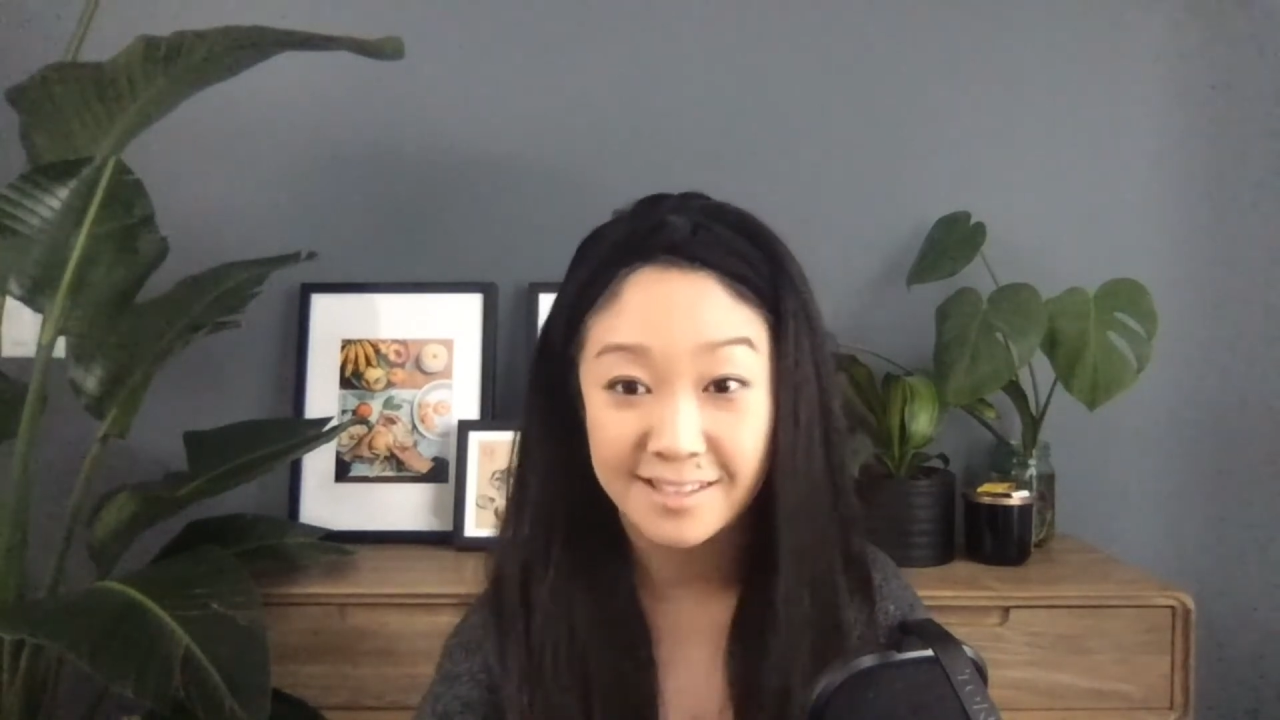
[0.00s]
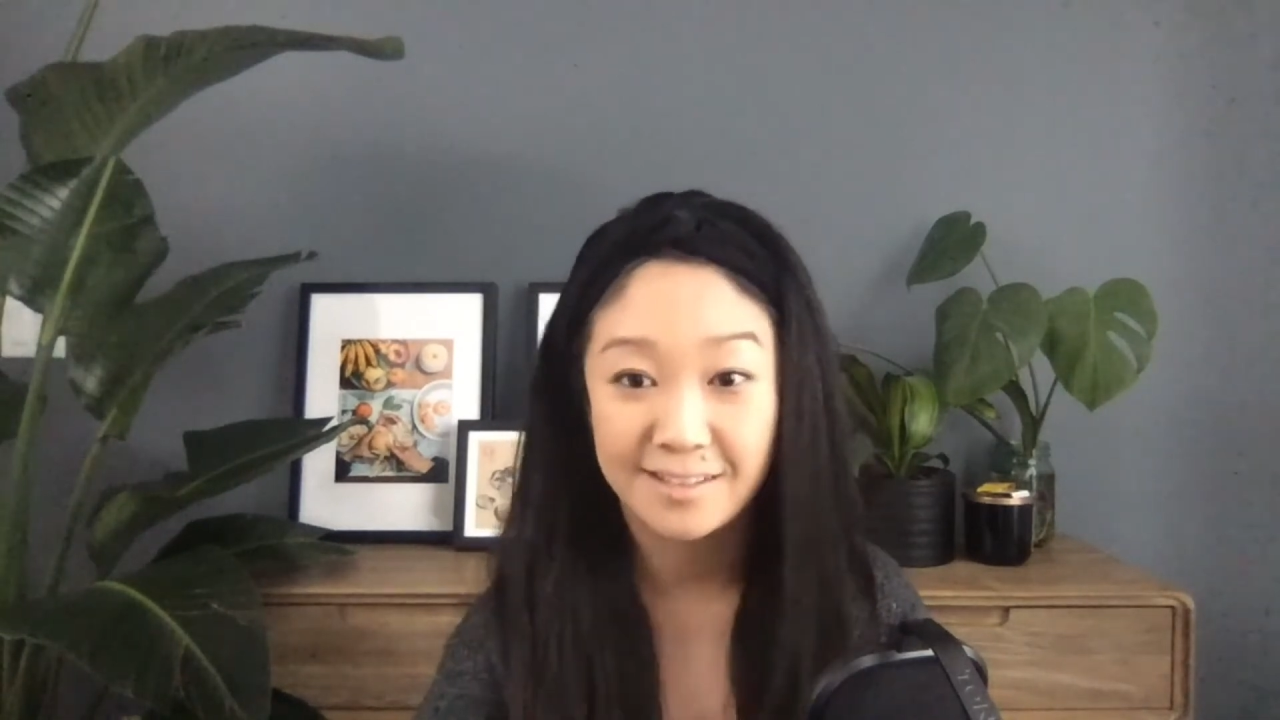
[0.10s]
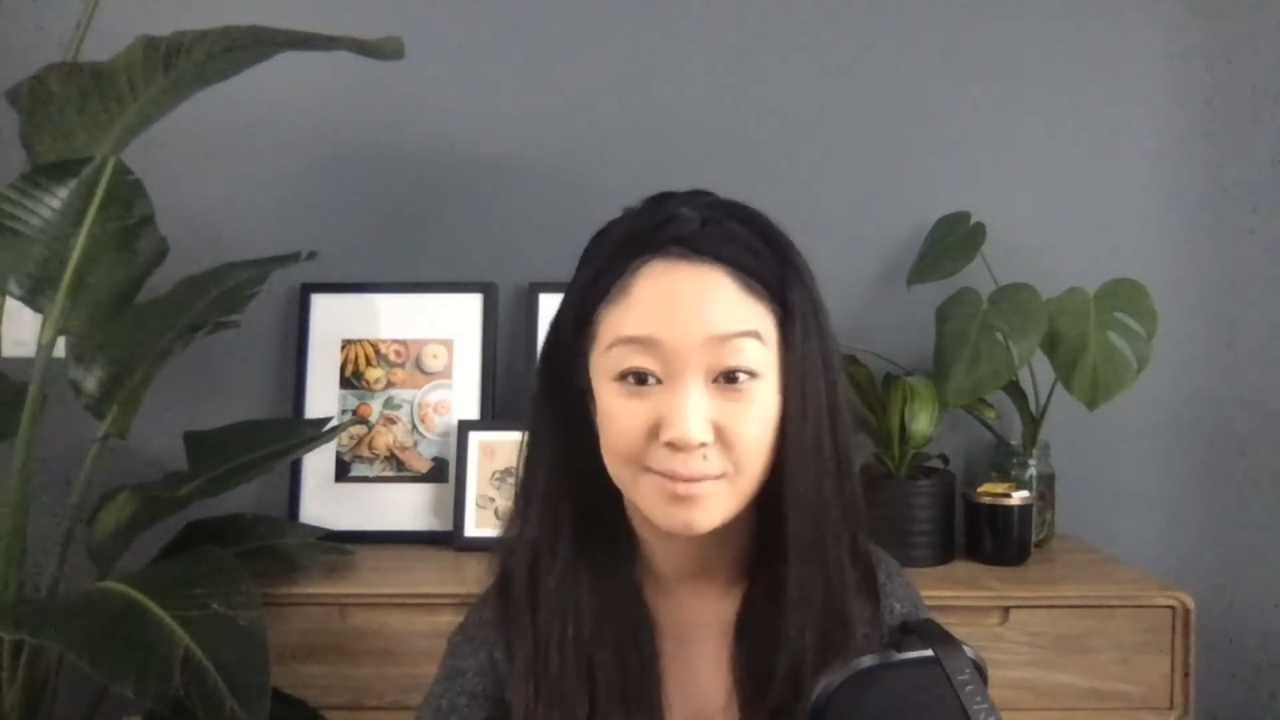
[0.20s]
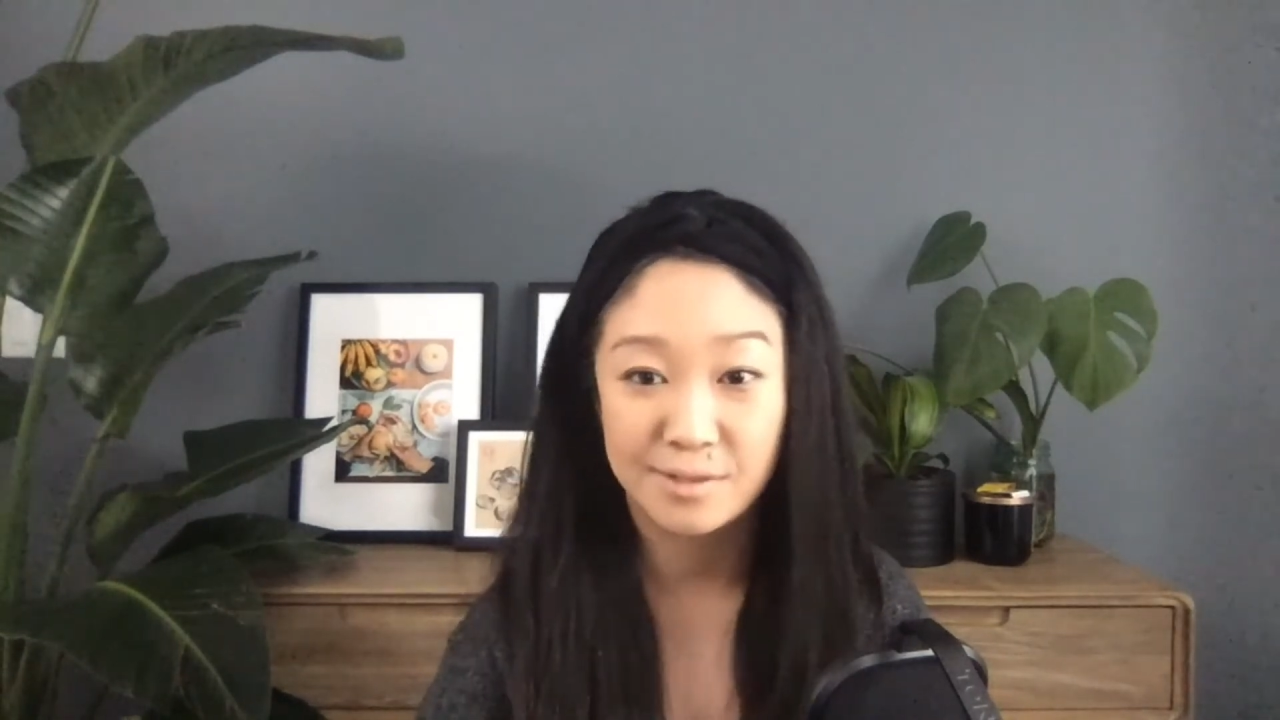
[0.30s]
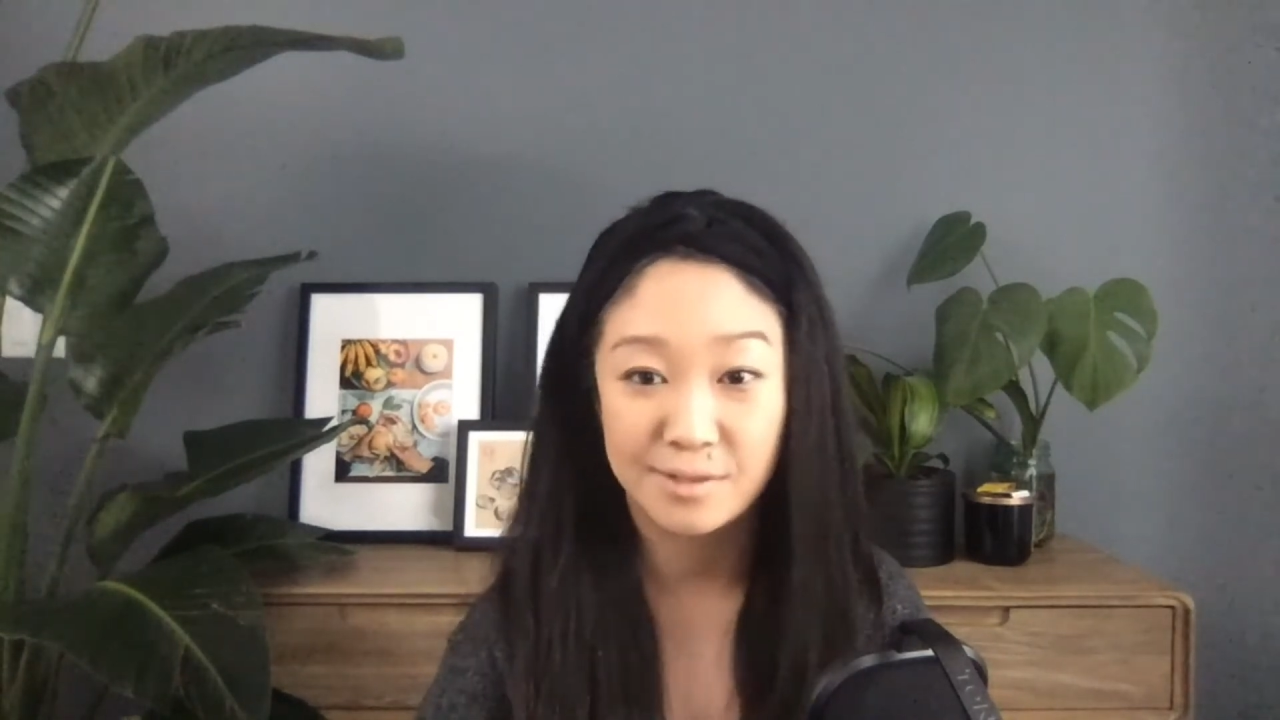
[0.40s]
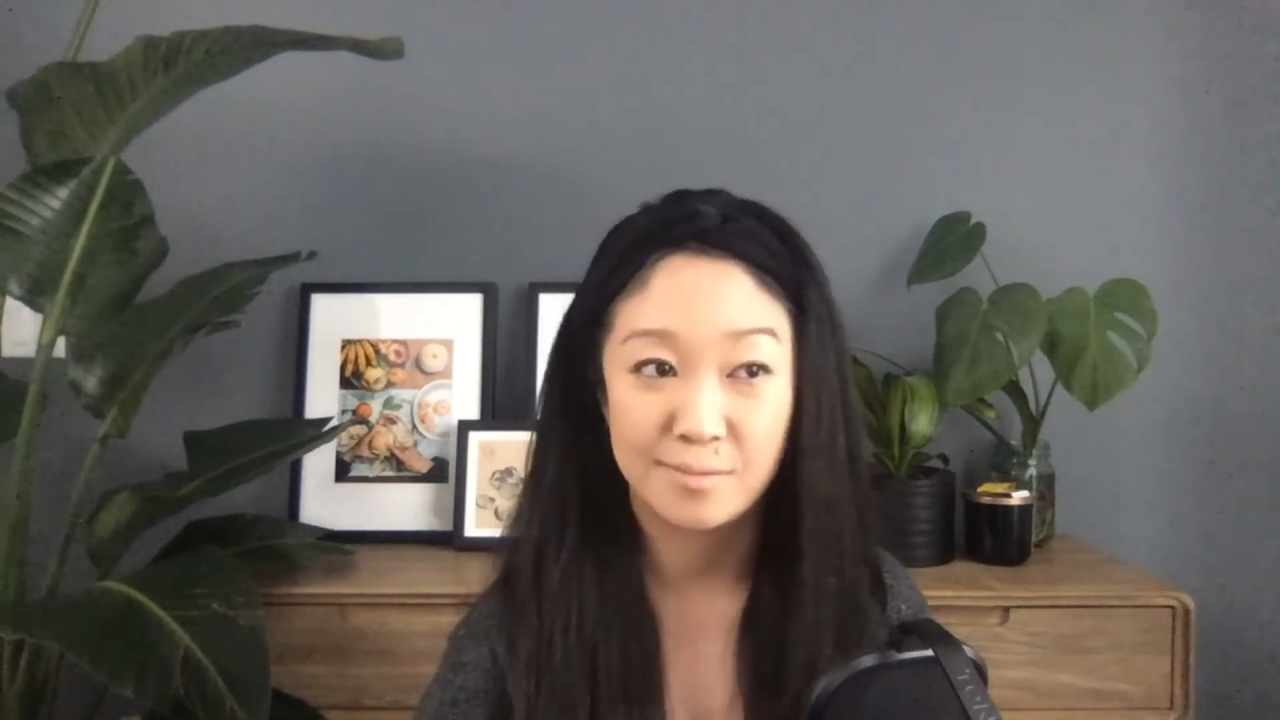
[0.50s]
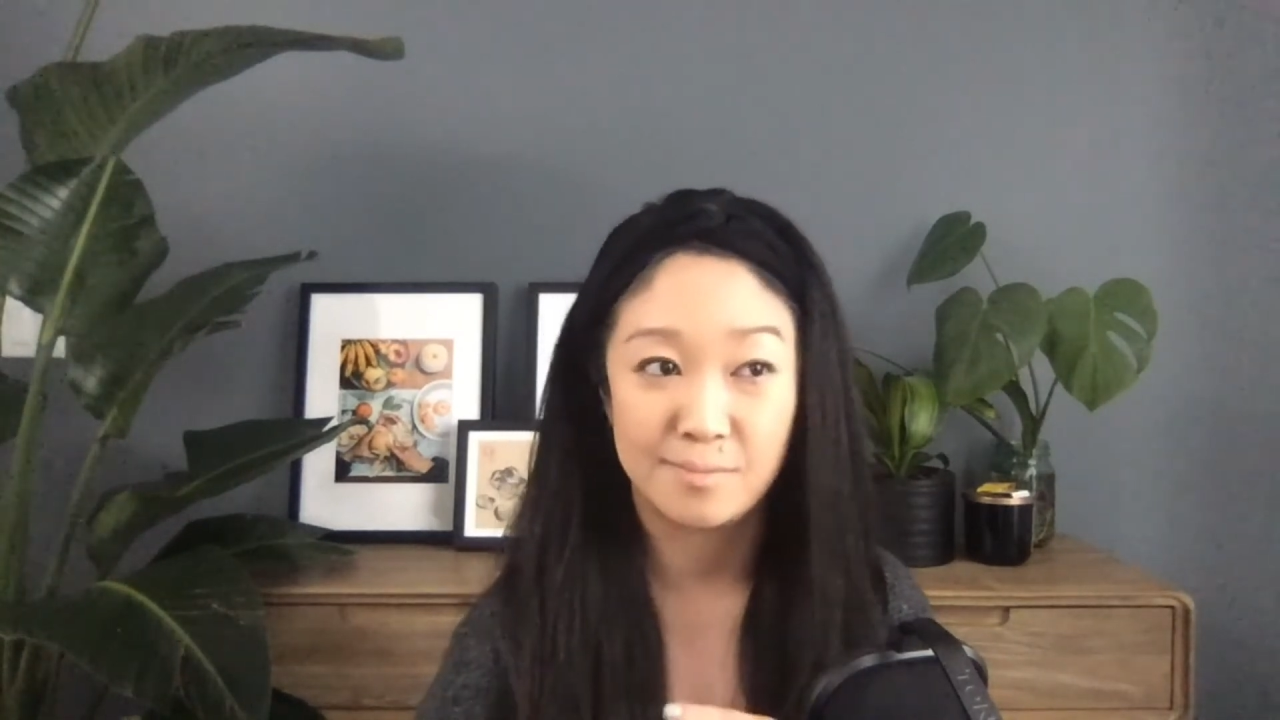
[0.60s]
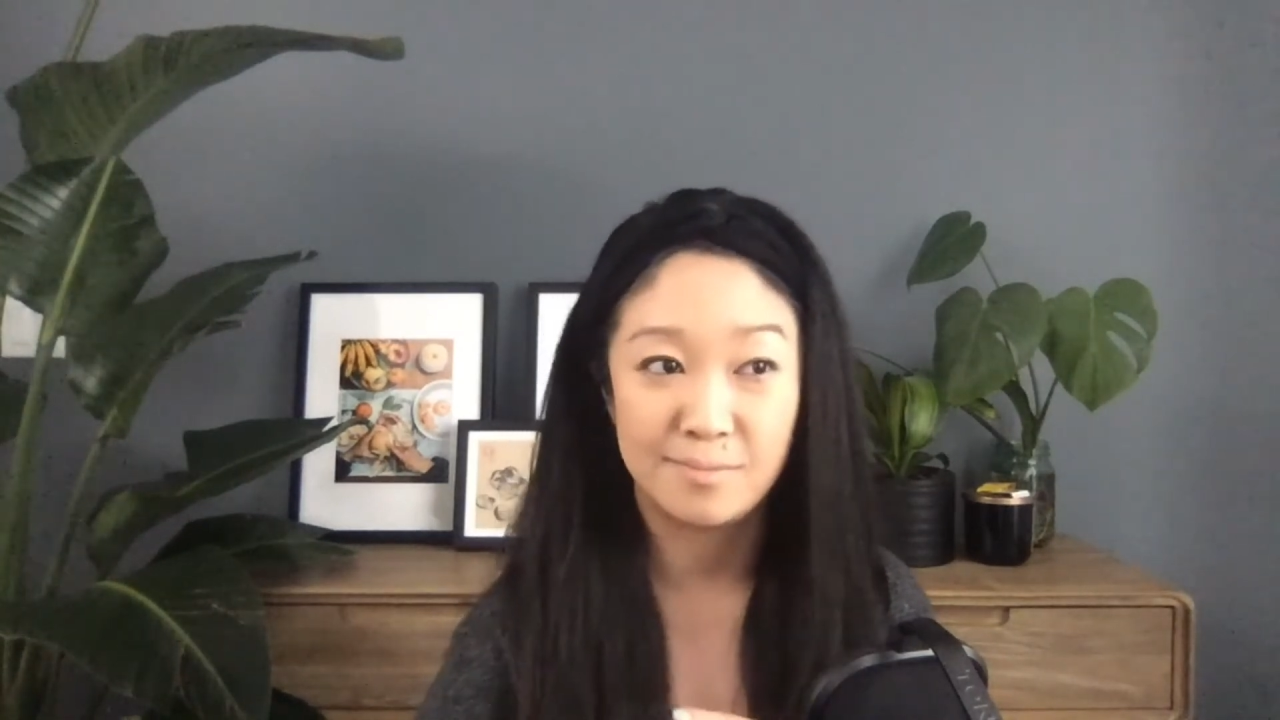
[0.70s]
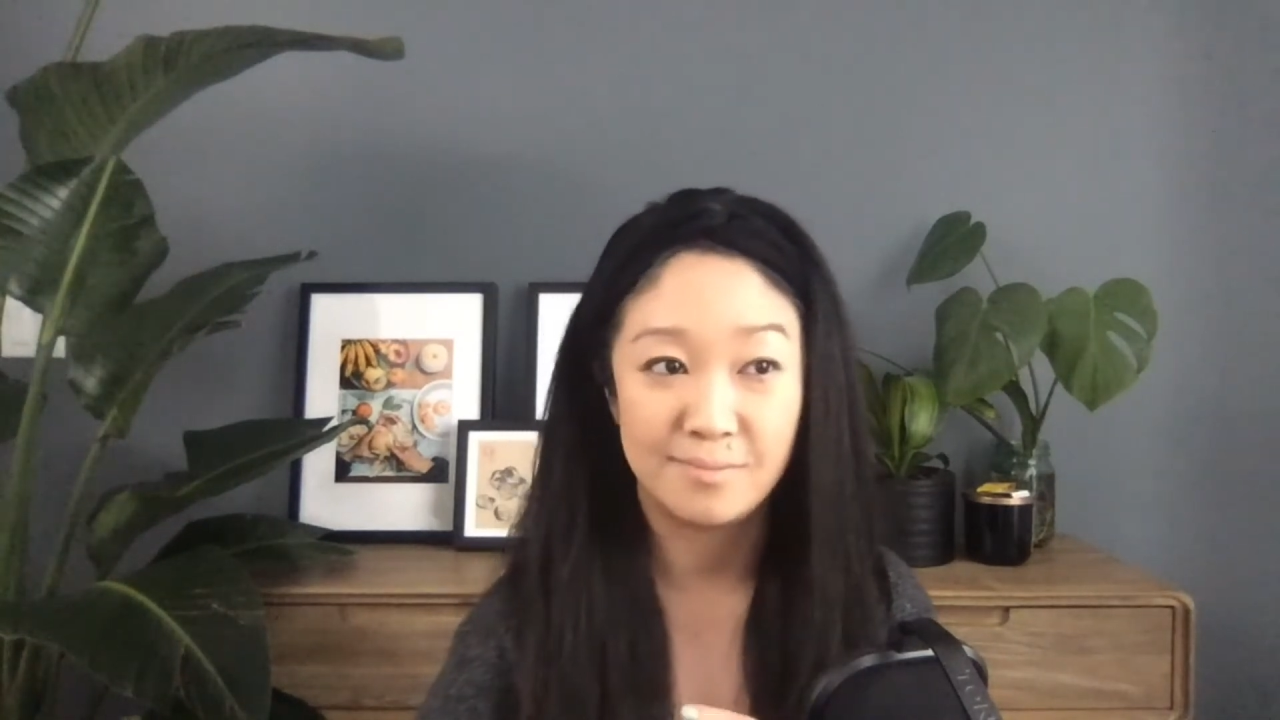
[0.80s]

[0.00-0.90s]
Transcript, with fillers: Um, so